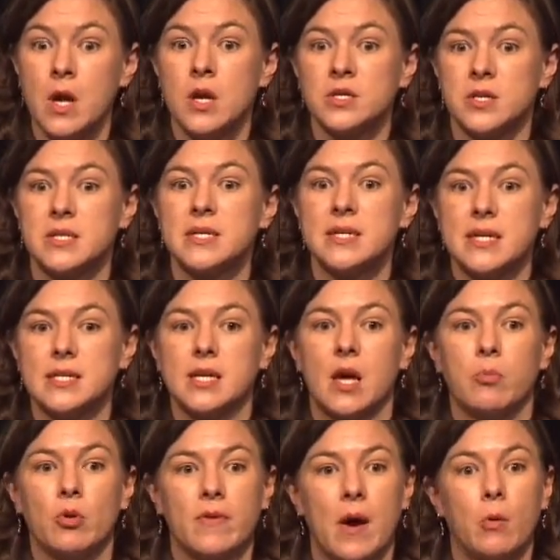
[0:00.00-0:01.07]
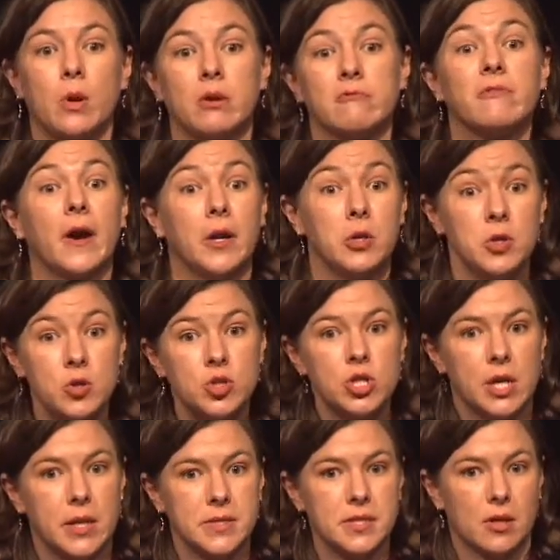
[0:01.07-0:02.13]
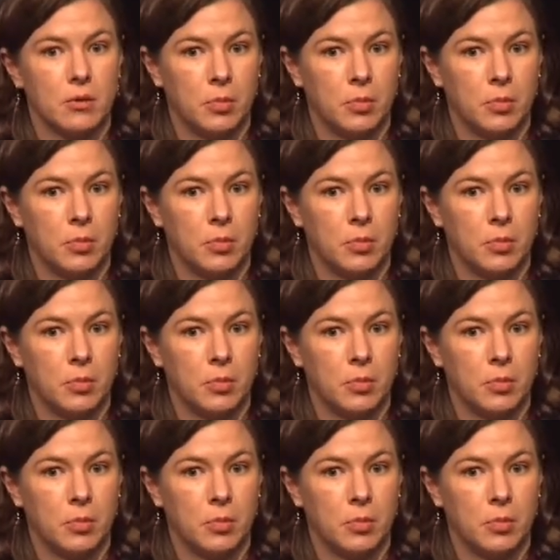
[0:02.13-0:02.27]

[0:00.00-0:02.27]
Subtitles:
So this is an example of how we can find new genes that